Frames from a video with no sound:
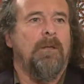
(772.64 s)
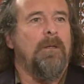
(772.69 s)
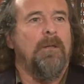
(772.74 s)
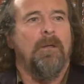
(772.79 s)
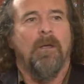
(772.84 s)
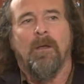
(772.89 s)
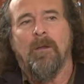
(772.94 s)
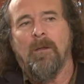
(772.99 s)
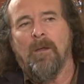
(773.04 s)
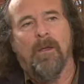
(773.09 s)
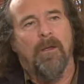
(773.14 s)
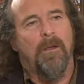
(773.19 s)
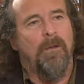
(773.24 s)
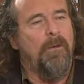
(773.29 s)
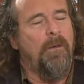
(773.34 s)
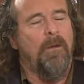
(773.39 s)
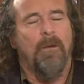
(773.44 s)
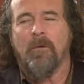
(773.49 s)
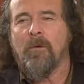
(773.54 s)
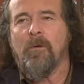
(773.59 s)

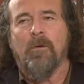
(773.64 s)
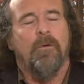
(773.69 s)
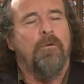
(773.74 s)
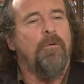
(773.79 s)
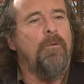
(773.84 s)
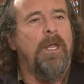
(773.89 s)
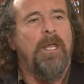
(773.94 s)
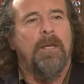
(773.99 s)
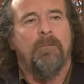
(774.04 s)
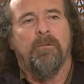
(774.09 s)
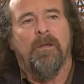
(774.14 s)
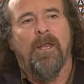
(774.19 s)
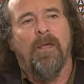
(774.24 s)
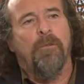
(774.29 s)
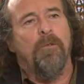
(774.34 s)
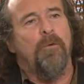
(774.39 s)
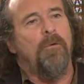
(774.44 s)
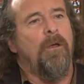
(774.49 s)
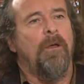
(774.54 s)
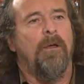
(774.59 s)
a great
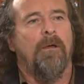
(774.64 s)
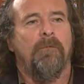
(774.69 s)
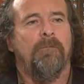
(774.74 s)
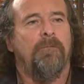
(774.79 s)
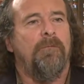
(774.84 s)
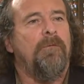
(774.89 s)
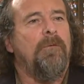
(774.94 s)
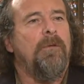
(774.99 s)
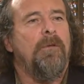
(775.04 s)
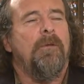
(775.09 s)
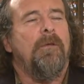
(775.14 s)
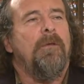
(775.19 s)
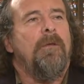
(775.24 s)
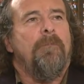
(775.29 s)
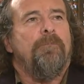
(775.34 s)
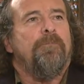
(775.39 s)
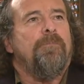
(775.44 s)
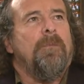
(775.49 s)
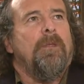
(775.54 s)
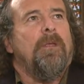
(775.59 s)
plethora
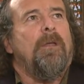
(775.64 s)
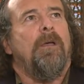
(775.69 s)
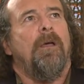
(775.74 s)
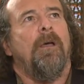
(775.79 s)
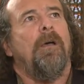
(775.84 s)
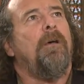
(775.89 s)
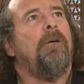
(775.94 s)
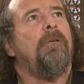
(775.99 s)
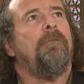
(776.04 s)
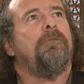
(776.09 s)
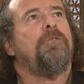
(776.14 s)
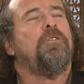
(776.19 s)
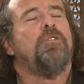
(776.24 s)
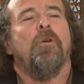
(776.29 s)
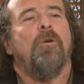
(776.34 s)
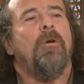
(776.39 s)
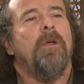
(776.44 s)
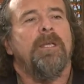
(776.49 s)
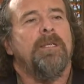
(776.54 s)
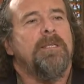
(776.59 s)
of
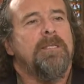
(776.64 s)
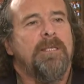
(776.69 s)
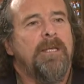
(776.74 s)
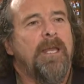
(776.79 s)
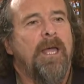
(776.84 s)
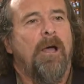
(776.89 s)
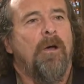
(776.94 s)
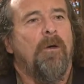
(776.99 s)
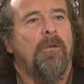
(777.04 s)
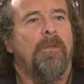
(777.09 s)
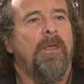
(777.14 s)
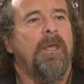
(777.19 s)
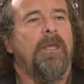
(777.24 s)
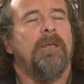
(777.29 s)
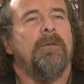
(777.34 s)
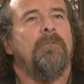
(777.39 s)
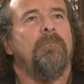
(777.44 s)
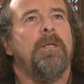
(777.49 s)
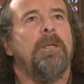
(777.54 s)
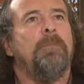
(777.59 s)
choice now
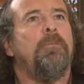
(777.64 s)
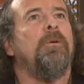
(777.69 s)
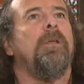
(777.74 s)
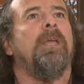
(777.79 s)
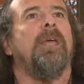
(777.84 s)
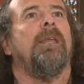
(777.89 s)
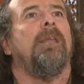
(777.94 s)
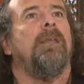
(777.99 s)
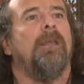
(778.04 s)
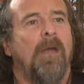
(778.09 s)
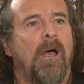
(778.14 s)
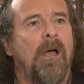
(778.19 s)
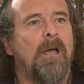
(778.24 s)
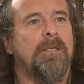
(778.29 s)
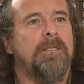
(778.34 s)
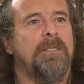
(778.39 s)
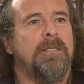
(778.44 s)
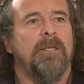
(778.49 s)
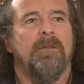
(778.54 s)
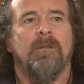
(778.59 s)
that people get
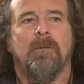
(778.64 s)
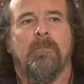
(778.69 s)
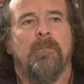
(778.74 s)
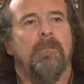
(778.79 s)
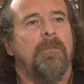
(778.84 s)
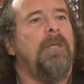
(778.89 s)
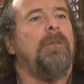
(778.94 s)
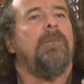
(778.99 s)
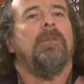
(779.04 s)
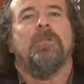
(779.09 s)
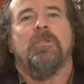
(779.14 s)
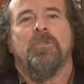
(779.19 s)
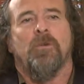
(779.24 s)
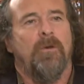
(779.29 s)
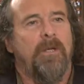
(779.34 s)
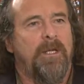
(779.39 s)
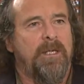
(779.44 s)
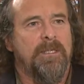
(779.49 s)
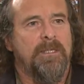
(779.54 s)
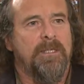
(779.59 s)
lost in the
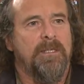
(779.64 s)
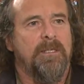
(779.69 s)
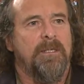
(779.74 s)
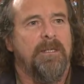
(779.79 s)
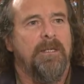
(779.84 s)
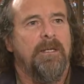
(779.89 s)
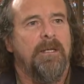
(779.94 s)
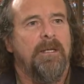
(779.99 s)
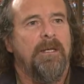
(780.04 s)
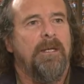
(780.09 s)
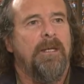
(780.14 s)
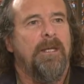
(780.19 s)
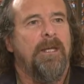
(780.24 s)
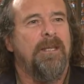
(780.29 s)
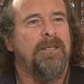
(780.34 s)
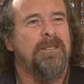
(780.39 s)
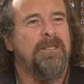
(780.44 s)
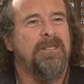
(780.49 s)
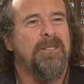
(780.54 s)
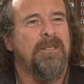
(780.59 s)
choice.
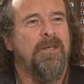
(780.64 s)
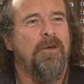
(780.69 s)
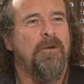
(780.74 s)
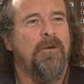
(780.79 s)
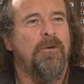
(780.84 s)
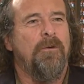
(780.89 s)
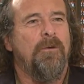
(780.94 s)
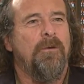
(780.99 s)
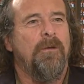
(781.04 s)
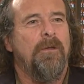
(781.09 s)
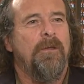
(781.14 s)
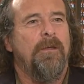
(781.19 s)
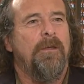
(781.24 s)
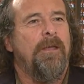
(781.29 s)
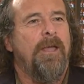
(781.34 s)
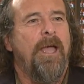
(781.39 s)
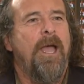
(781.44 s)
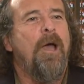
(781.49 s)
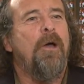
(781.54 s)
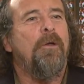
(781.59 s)
And so
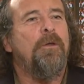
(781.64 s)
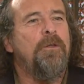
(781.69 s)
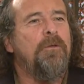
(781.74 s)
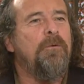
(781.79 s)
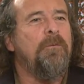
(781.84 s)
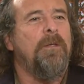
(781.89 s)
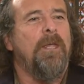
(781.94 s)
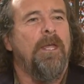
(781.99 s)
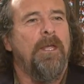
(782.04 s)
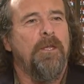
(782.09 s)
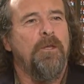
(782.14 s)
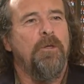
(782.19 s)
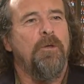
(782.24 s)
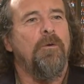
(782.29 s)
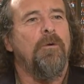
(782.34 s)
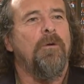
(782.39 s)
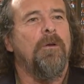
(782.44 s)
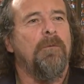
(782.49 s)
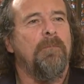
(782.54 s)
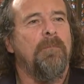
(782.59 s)
how do you get
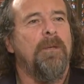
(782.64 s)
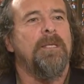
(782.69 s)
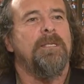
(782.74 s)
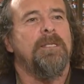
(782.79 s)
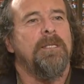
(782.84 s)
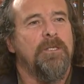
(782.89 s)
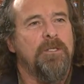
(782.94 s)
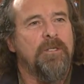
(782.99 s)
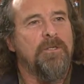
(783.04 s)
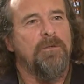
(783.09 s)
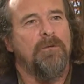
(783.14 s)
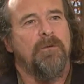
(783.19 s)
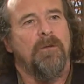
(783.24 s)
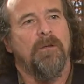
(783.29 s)
your message